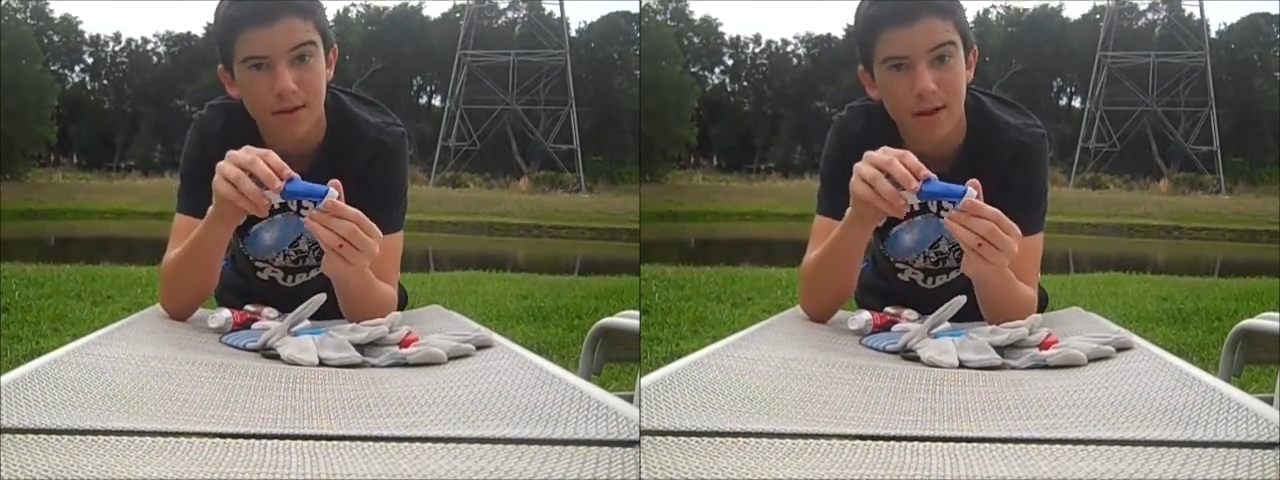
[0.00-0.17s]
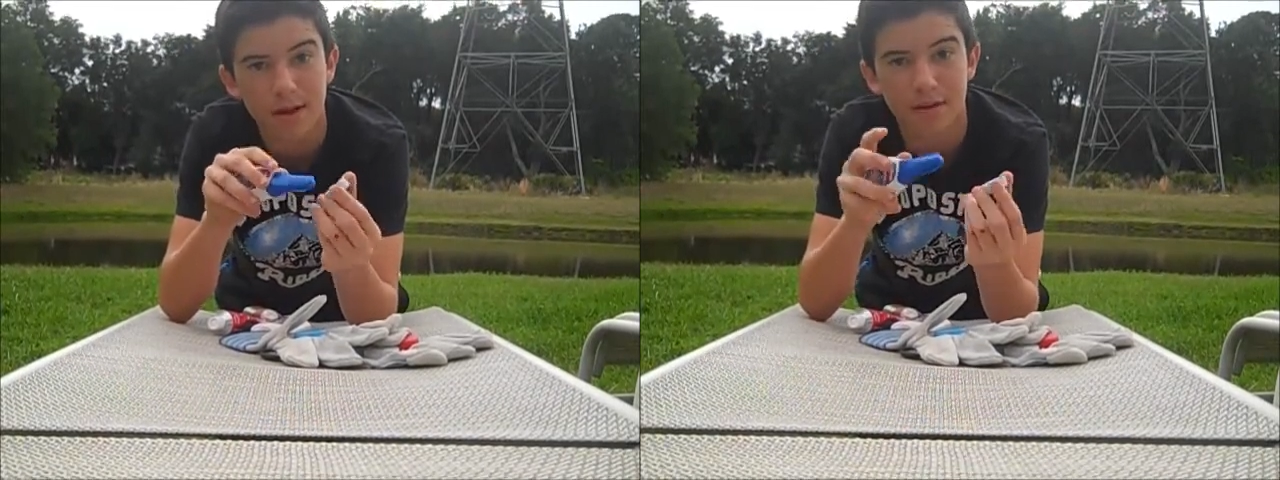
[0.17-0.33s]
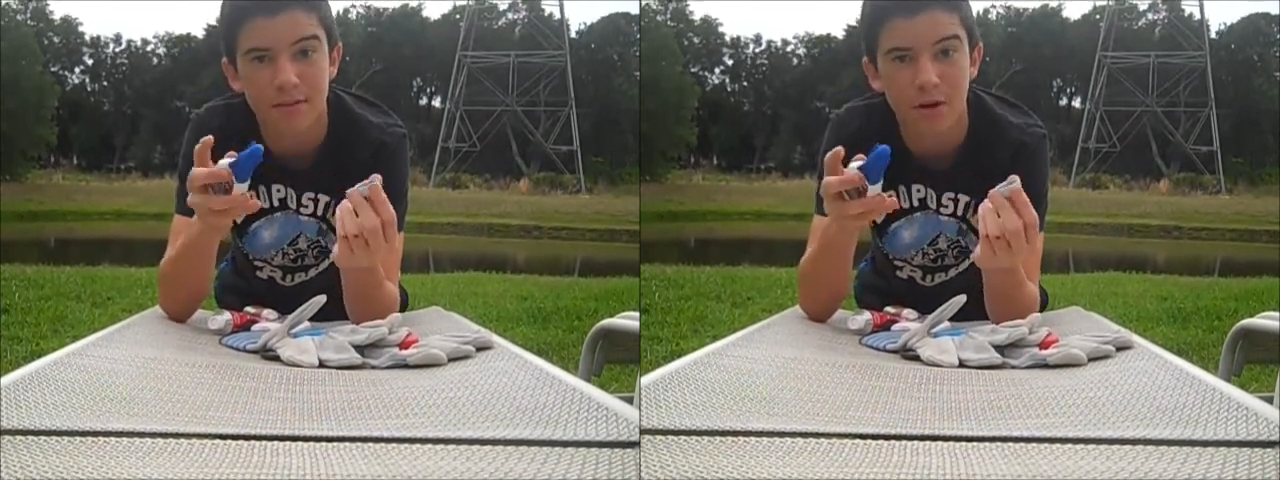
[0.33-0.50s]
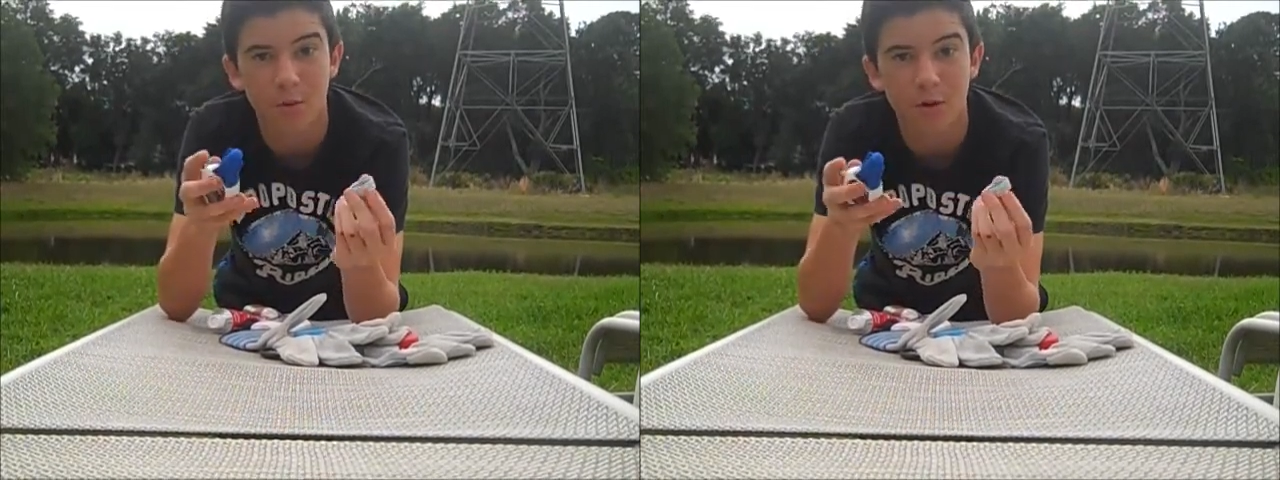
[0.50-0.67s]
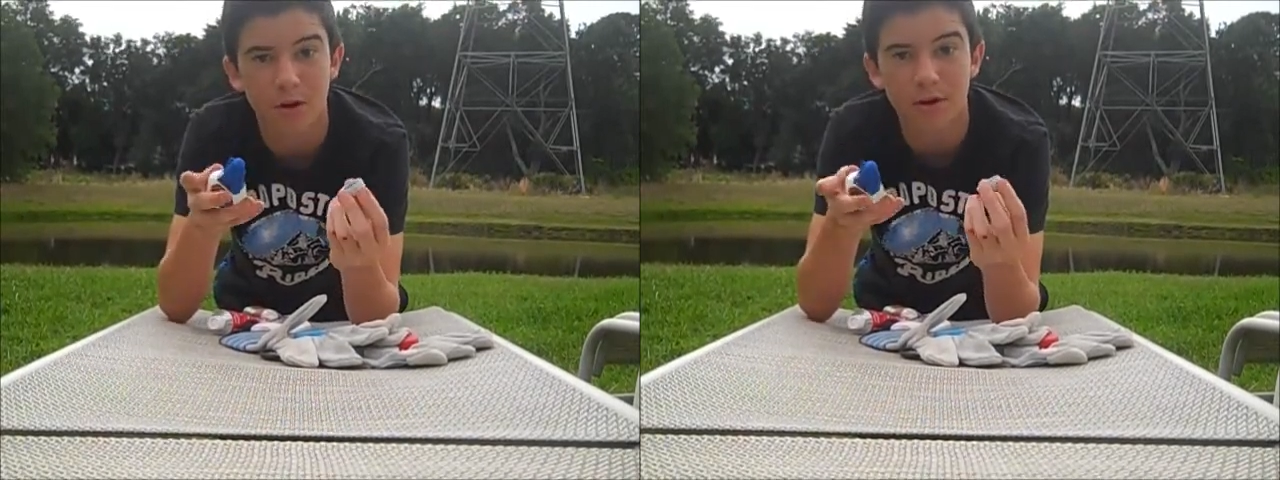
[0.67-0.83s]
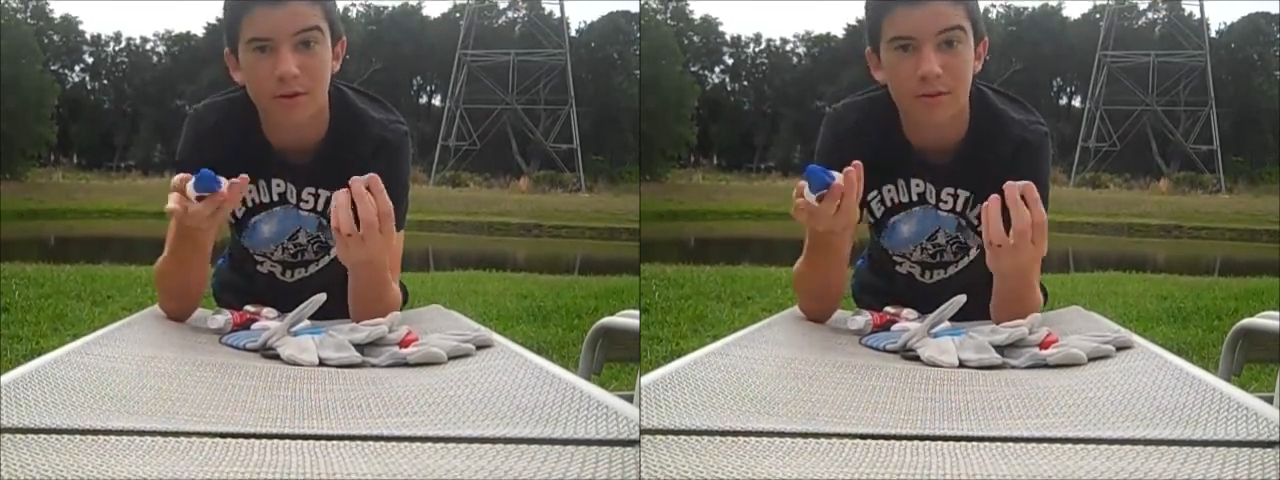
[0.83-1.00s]
And it's going to
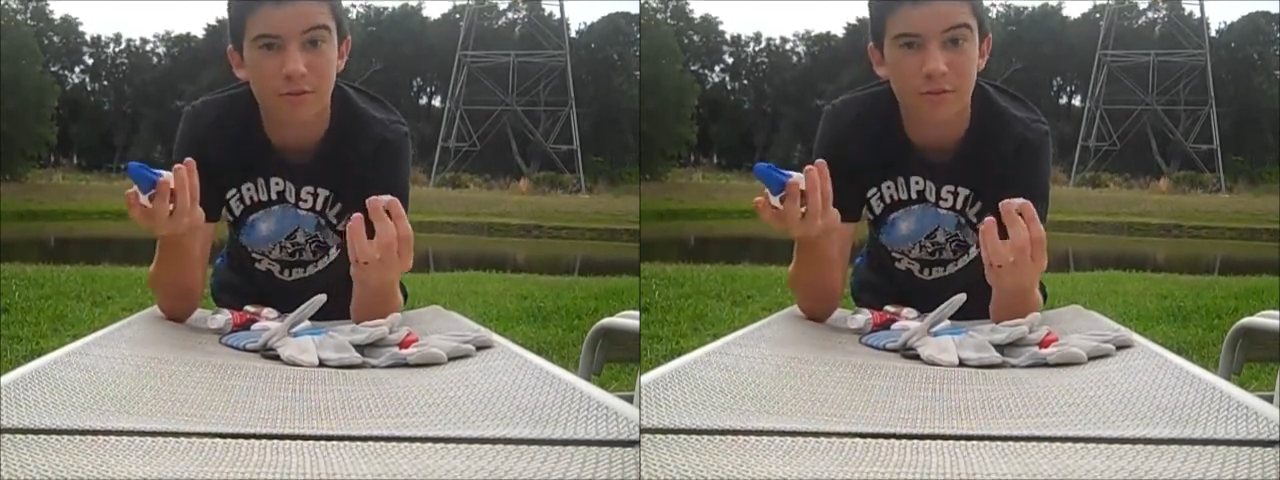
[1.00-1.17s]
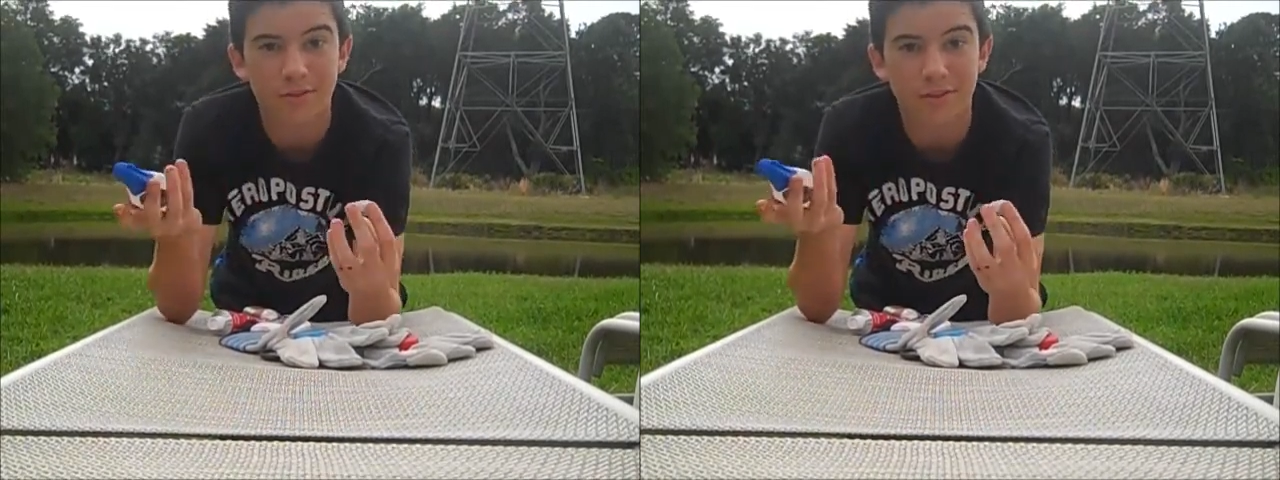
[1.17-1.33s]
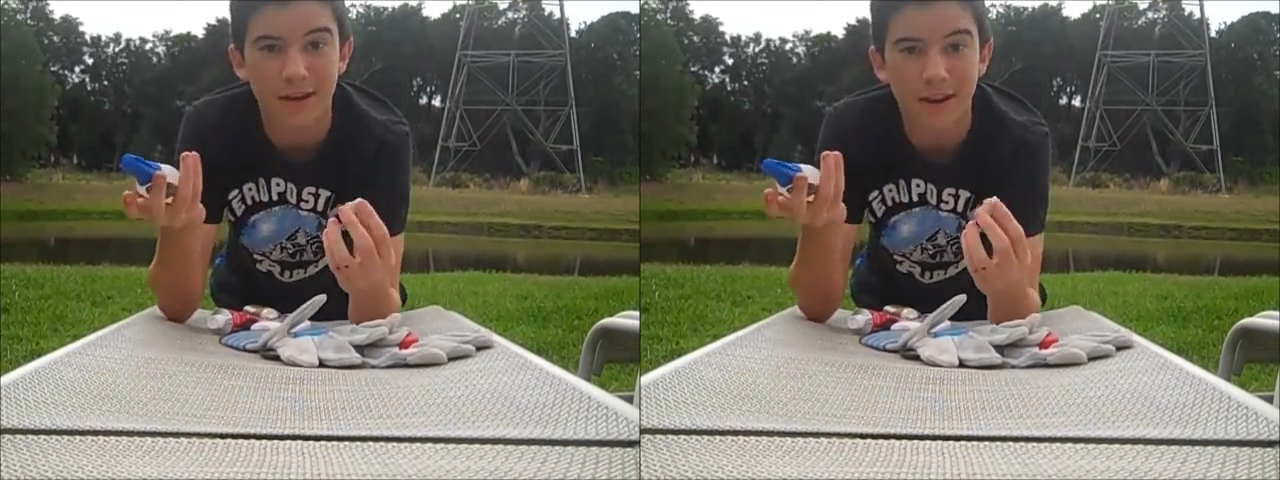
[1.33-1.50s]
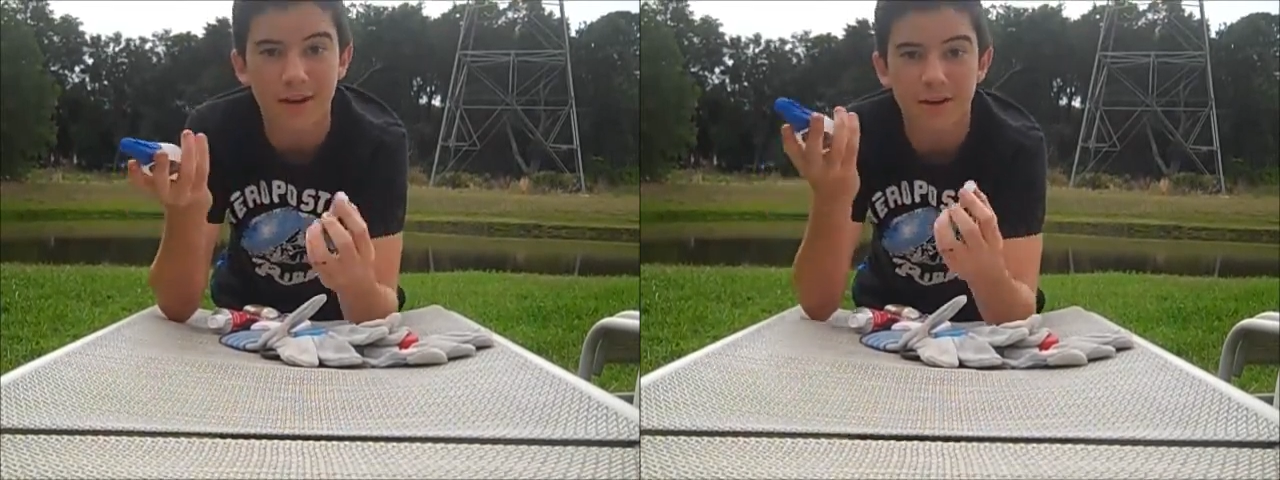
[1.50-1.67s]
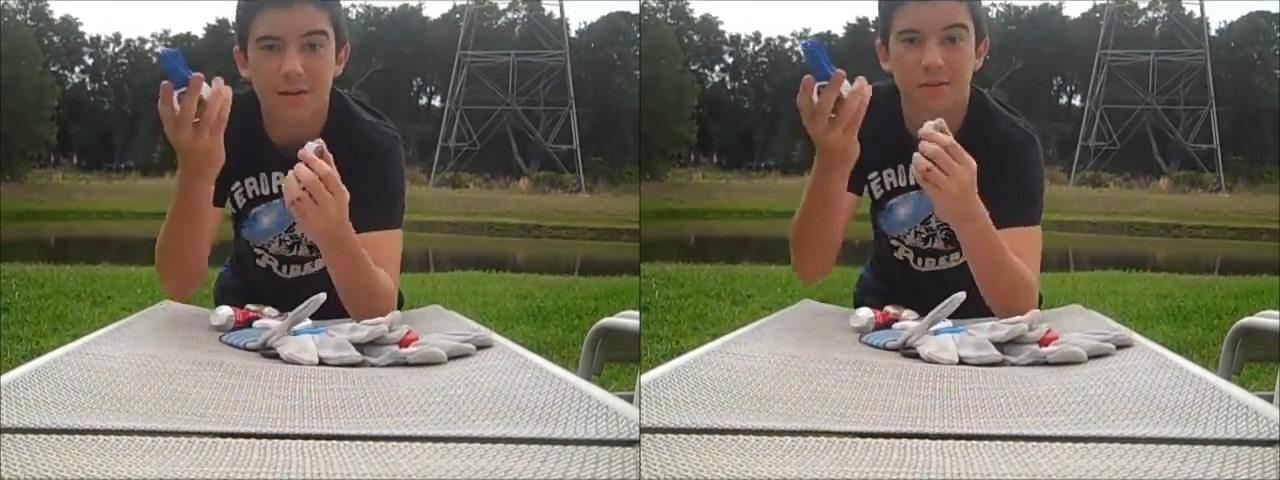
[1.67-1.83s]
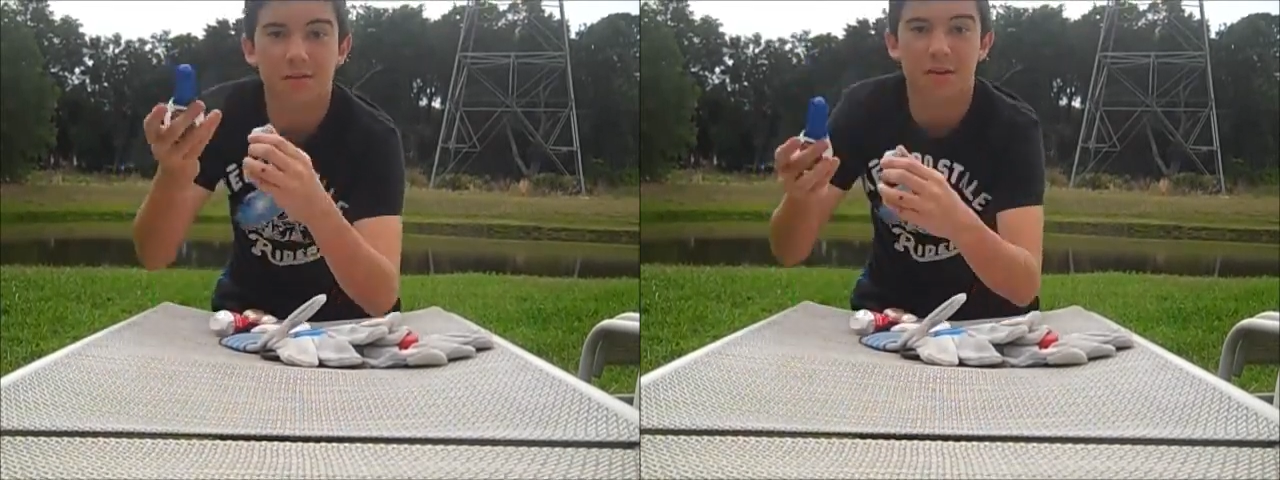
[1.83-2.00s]
work just like any
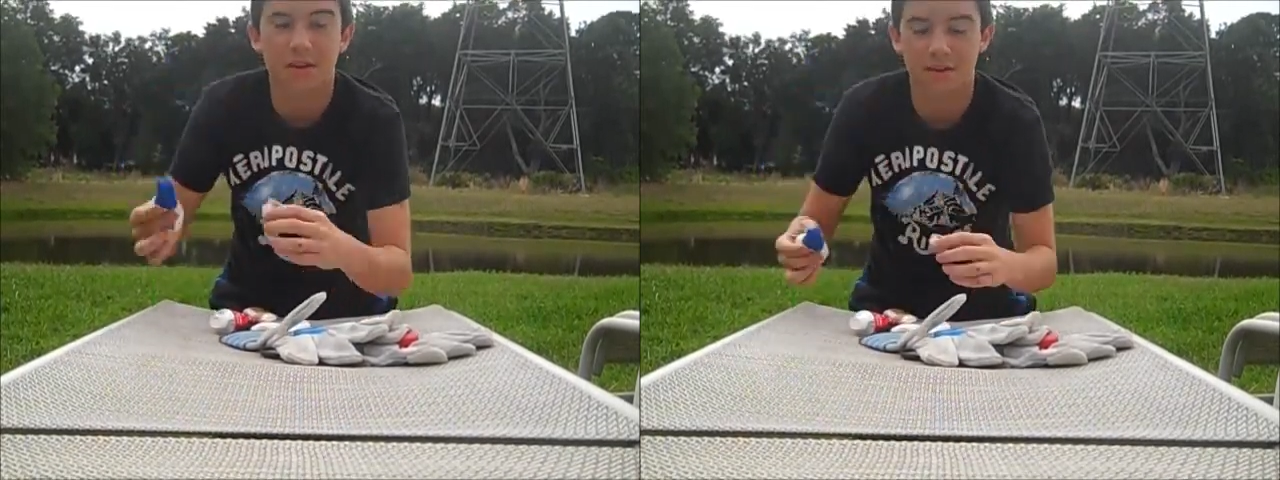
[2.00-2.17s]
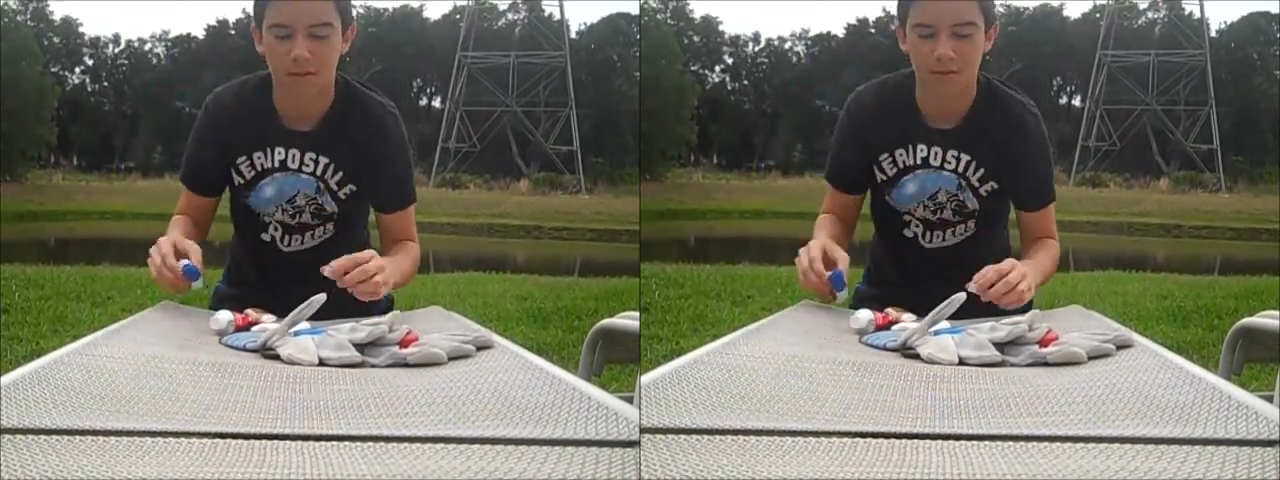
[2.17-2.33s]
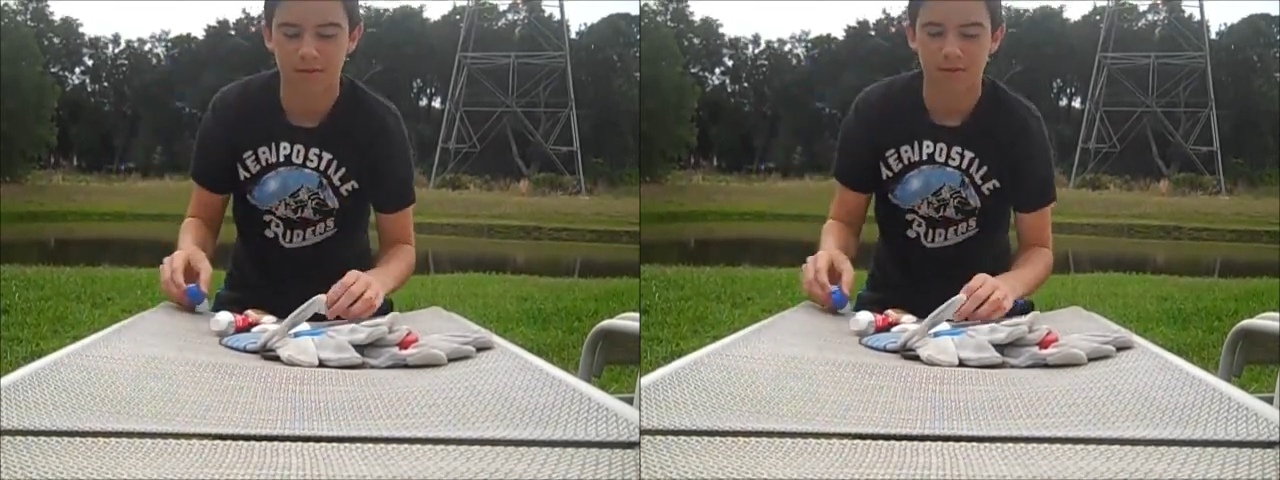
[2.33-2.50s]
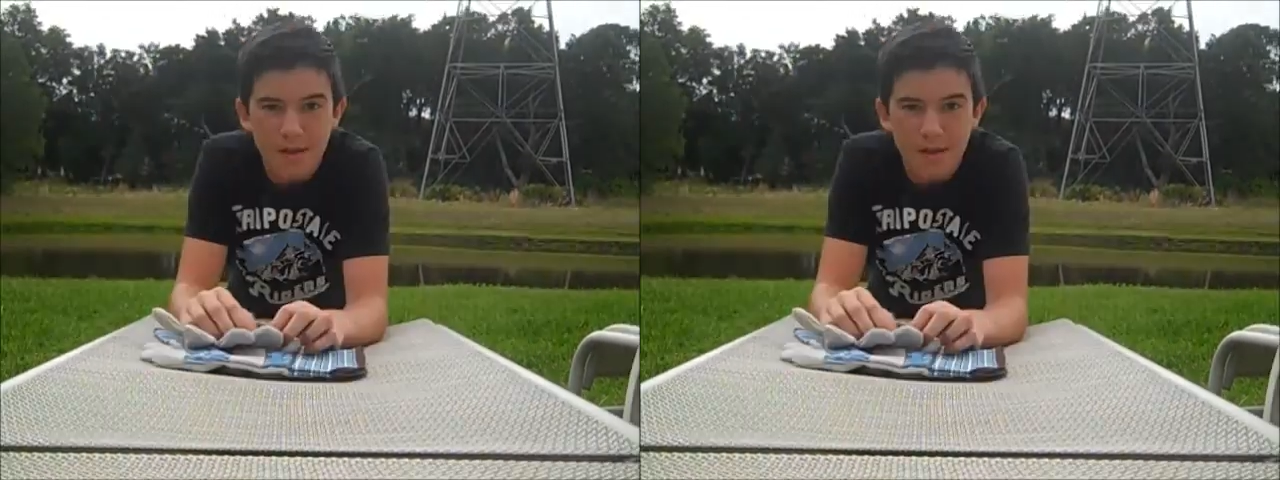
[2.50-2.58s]
other sliding glove.